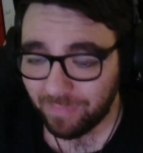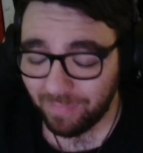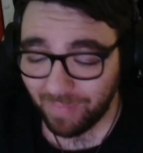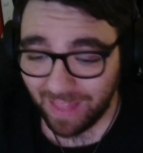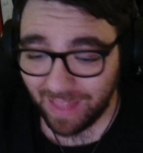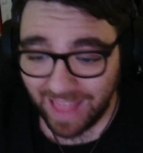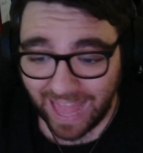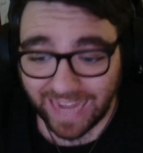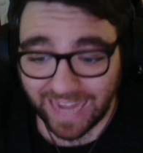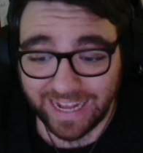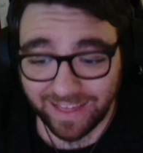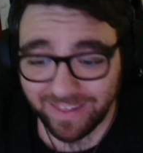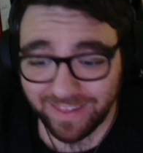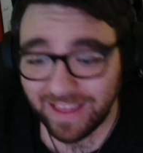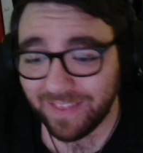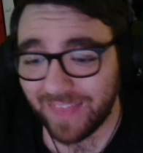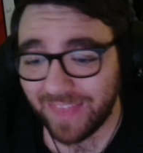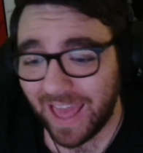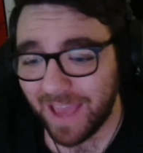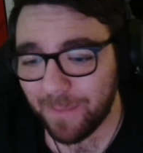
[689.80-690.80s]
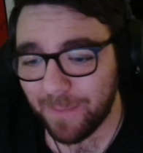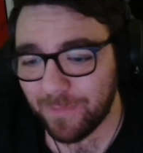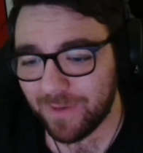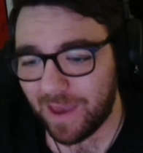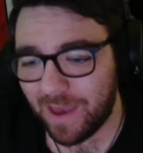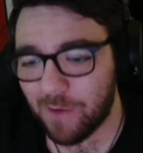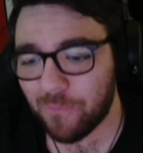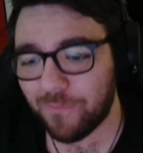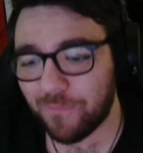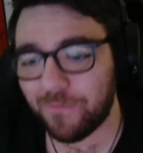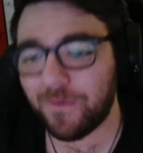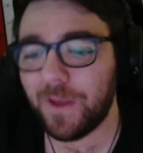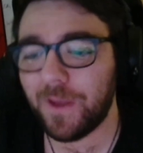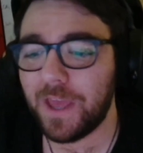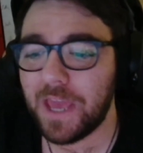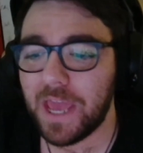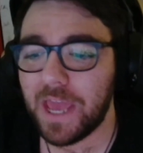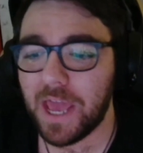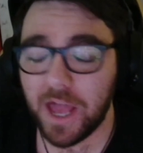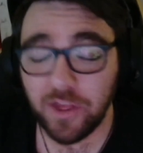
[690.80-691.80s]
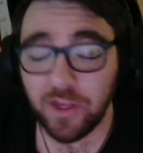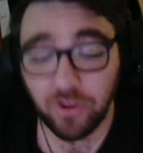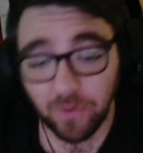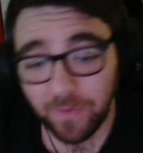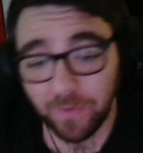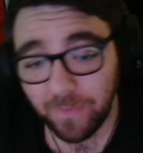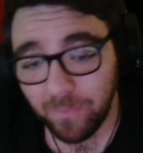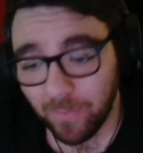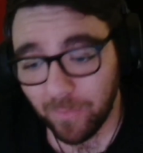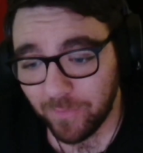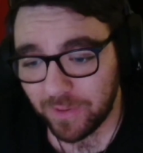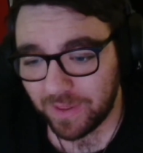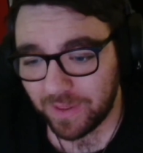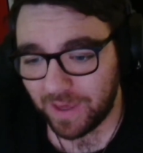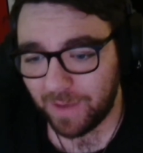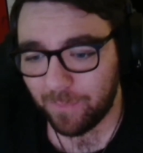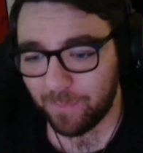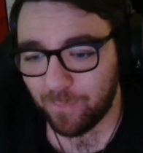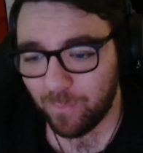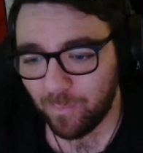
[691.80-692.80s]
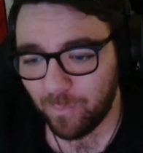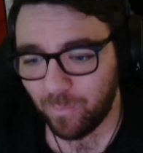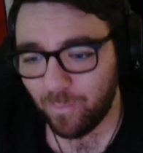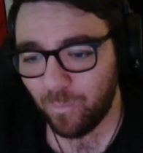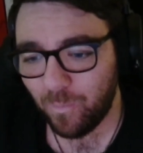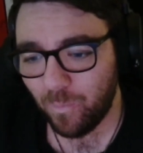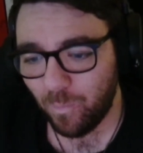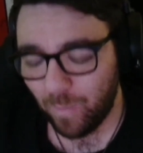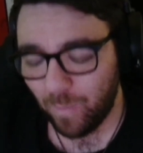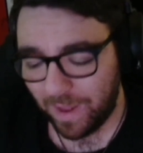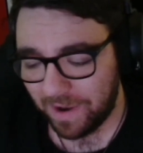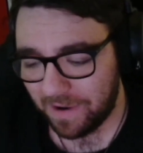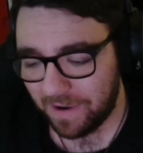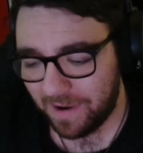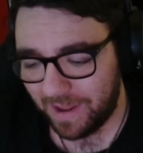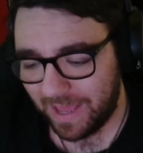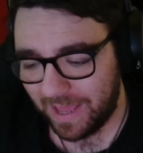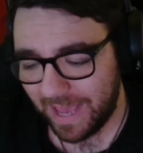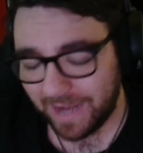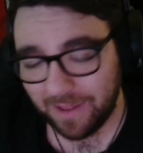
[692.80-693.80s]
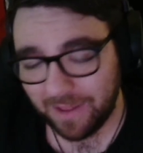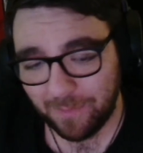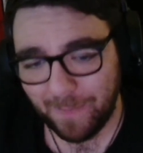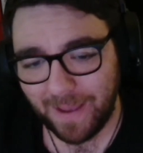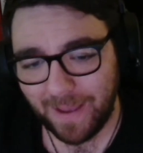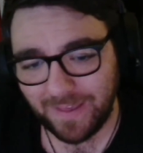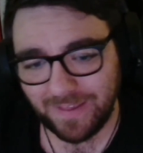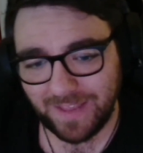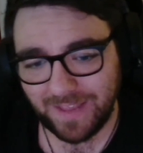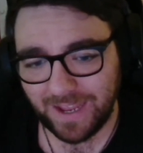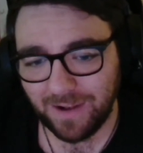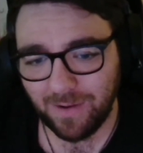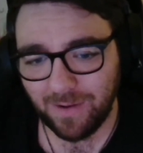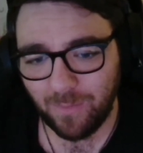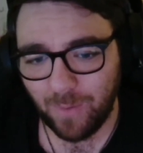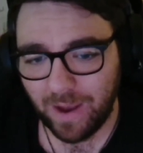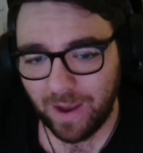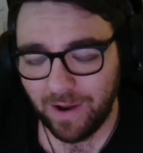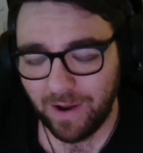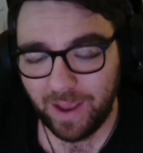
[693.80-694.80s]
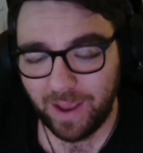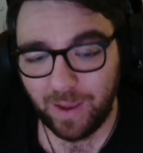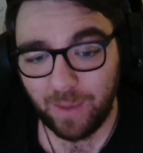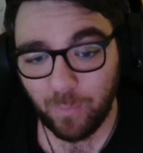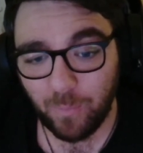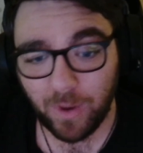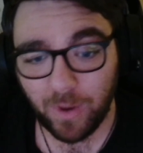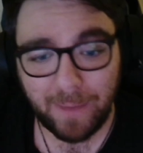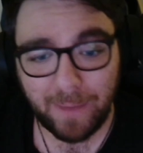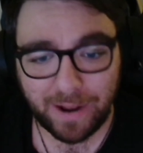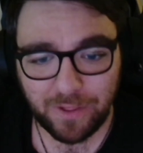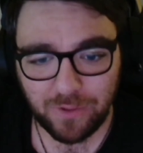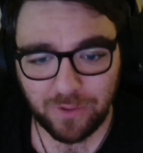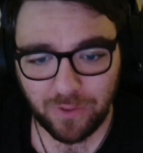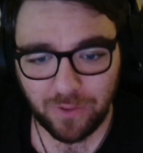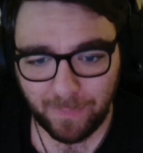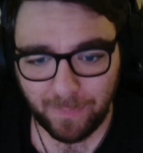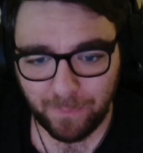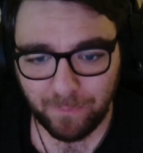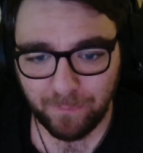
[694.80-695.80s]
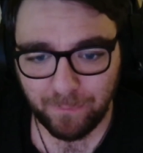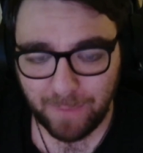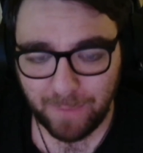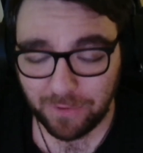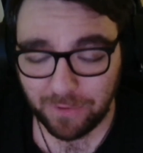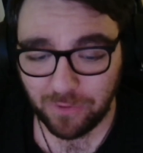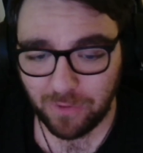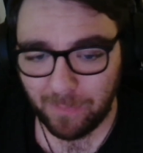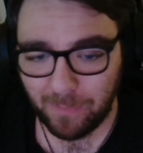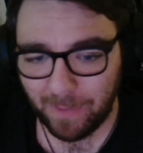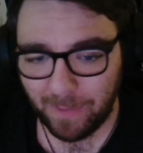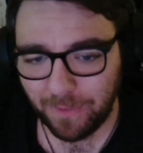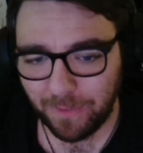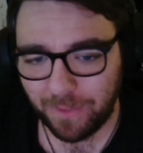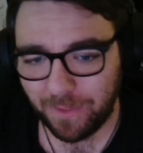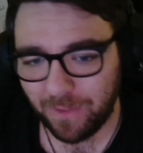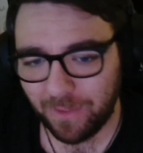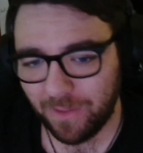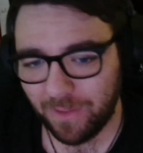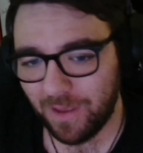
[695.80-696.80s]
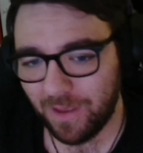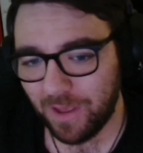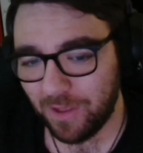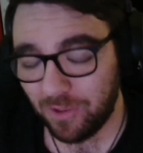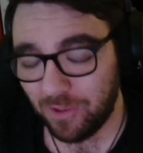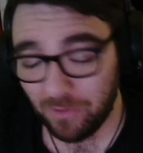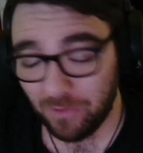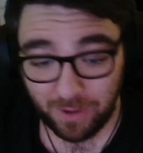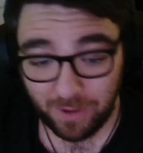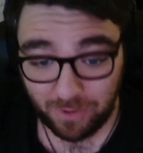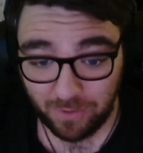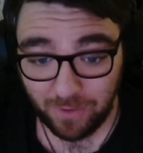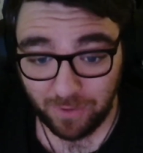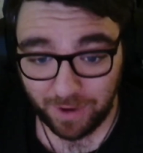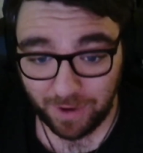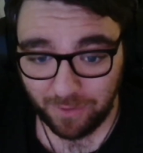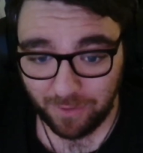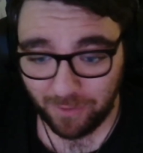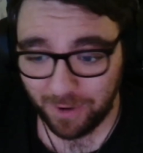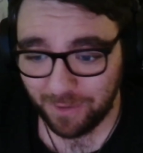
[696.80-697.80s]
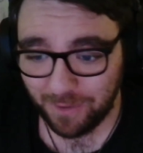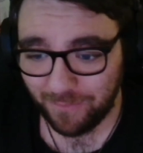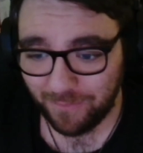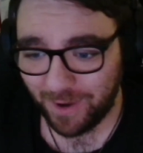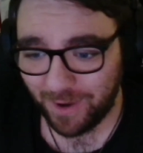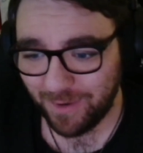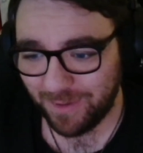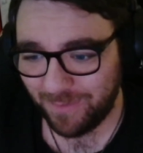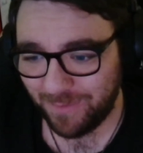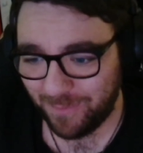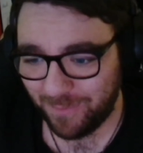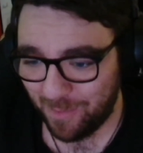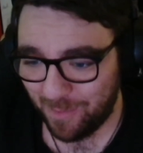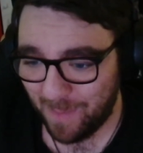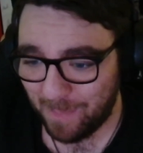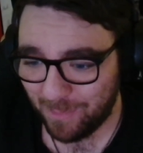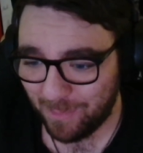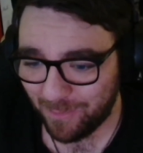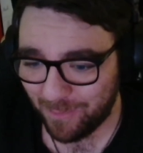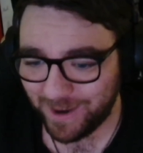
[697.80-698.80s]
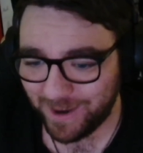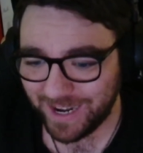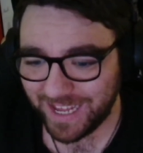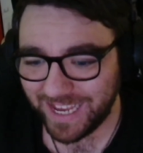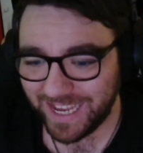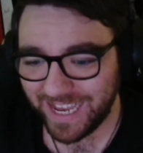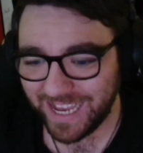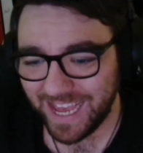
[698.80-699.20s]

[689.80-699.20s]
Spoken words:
And he said that himself during, obviously, when he had his best in, where he won manager of the month during coronavirus, if you remember rightly.